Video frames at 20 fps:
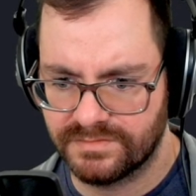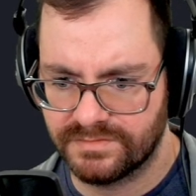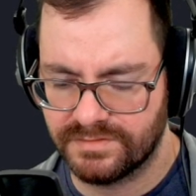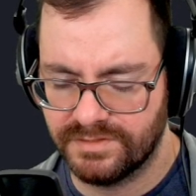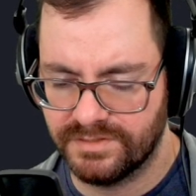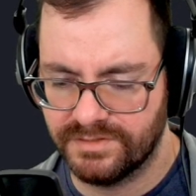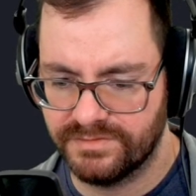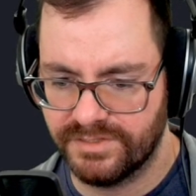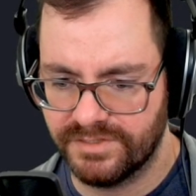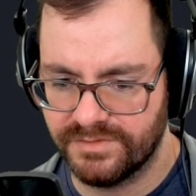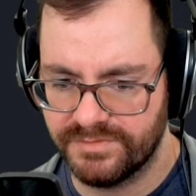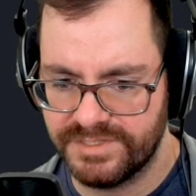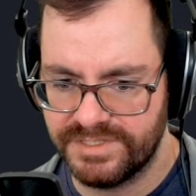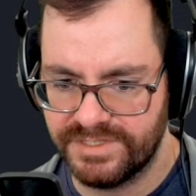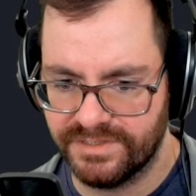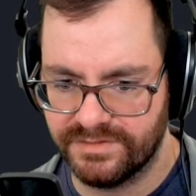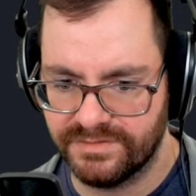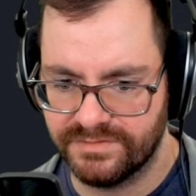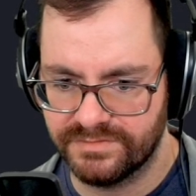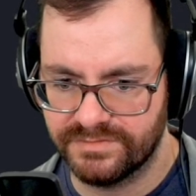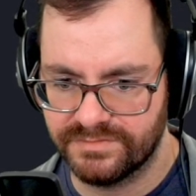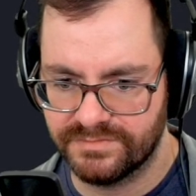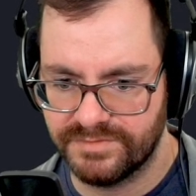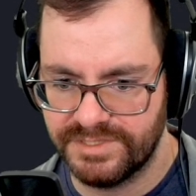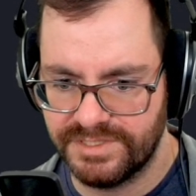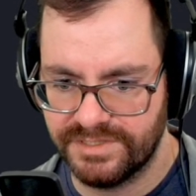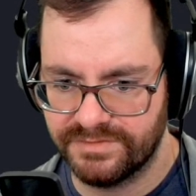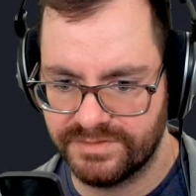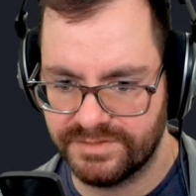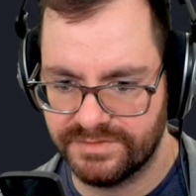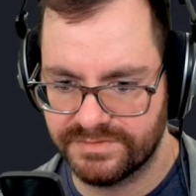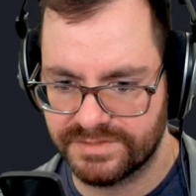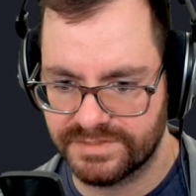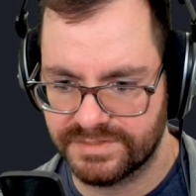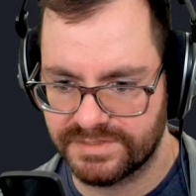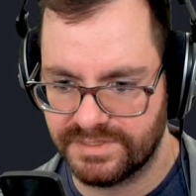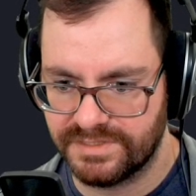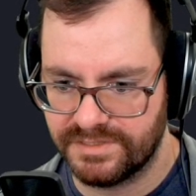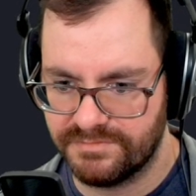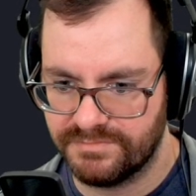Oh, no, we don't. We don't use
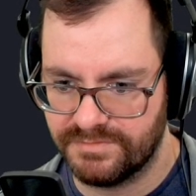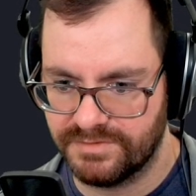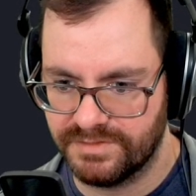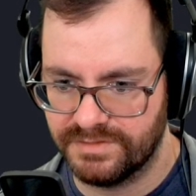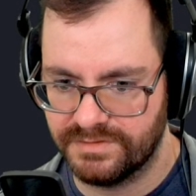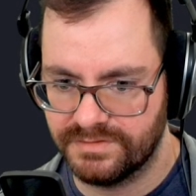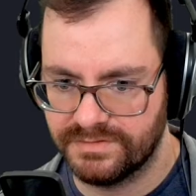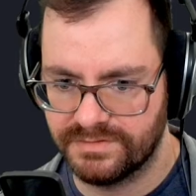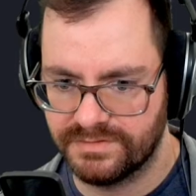this anymore.